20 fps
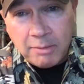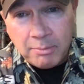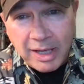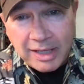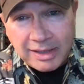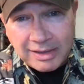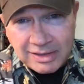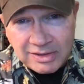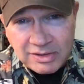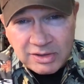
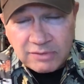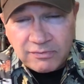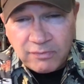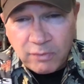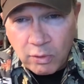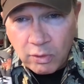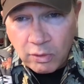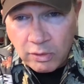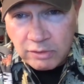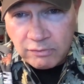But this is
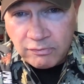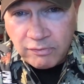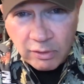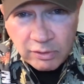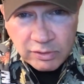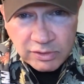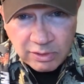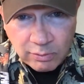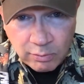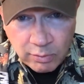for you
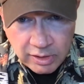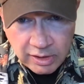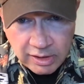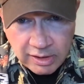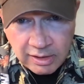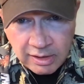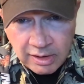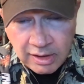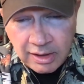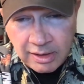folks that want
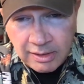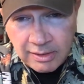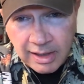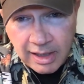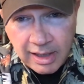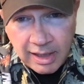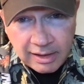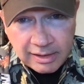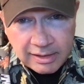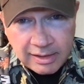to
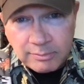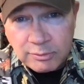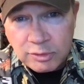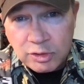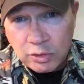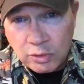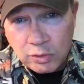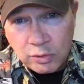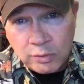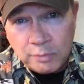uh, come
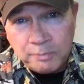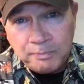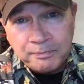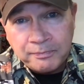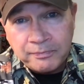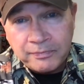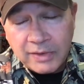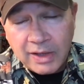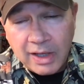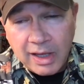to
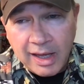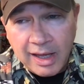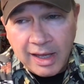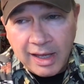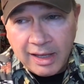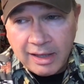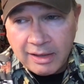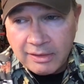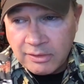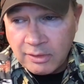
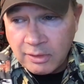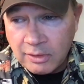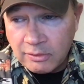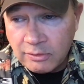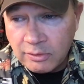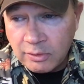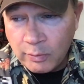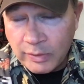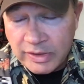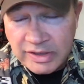uh,
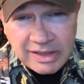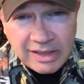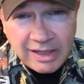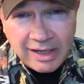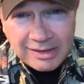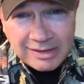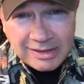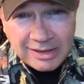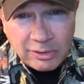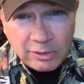the the Wednesday
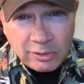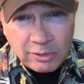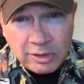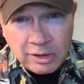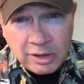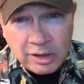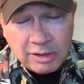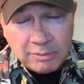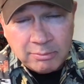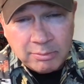night dinner,
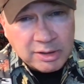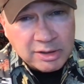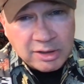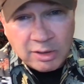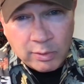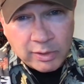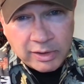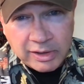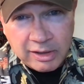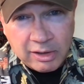but
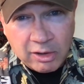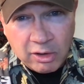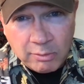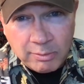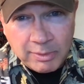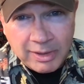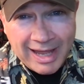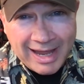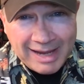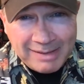don't want to get
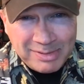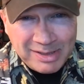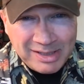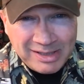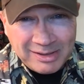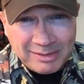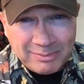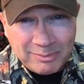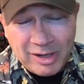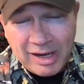home at 8
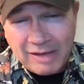p.m.